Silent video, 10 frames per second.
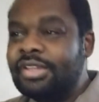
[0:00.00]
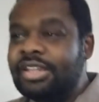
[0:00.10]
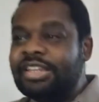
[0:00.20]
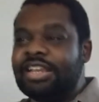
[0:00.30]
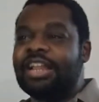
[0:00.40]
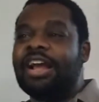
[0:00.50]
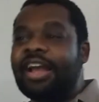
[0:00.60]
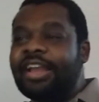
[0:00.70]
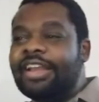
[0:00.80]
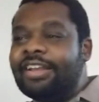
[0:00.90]
Not
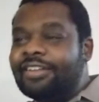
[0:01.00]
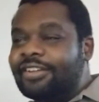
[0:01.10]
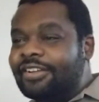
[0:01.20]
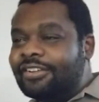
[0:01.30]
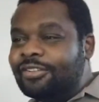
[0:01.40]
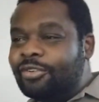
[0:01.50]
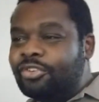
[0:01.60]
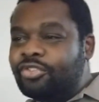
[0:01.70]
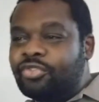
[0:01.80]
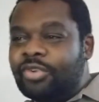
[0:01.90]
denying you're
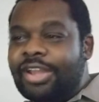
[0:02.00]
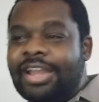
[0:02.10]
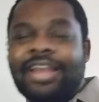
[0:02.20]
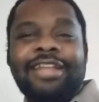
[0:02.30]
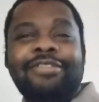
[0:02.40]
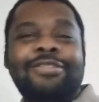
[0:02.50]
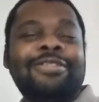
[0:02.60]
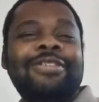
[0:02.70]
trans,